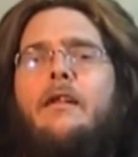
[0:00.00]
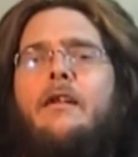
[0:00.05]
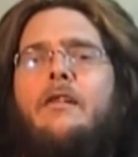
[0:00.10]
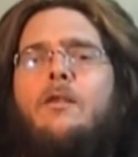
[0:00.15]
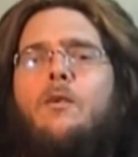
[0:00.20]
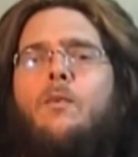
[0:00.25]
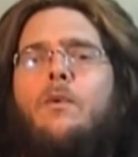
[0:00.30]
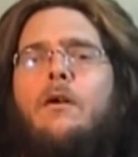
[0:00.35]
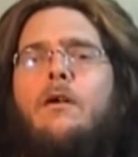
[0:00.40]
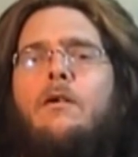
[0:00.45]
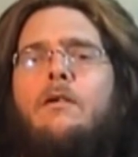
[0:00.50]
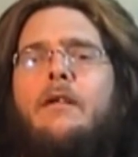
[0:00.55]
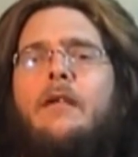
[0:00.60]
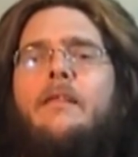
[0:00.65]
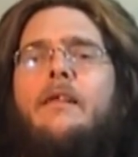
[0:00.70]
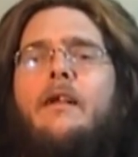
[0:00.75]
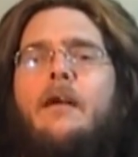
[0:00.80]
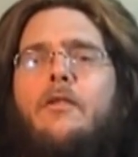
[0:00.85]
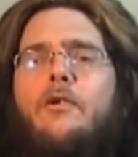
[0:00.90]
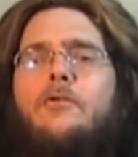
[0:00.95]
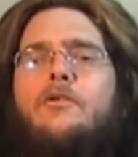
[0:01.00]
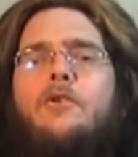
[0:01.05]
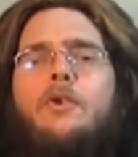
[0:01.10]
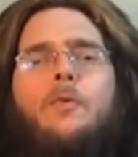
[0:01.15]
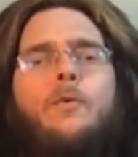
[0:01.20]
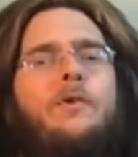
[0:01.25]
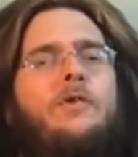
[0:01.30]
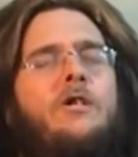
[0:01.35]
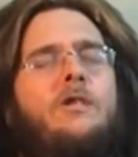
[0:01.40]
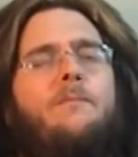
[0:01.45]
in the world, and the other two
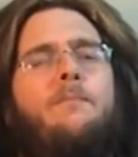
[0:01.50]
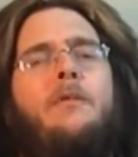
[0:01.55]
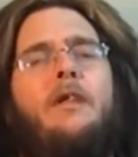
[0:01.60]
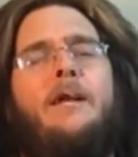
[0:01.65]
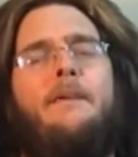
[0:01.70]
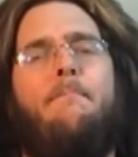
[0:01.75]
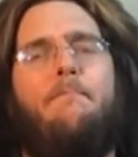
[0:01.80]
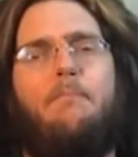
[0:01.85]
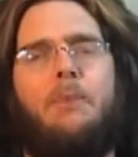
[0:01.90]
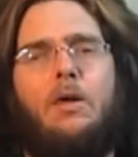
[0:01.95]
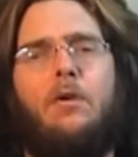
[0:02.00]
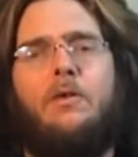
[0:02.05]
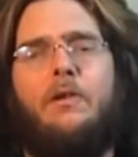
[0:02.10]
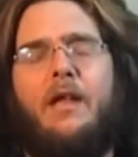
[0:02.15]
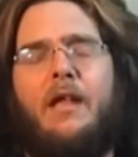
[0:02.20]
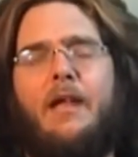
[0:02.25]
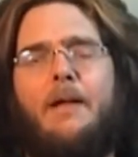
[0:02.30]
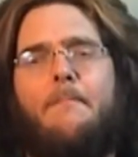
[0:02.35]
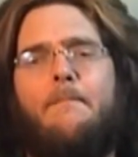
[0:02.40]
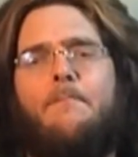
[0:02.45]
were just plain bulky.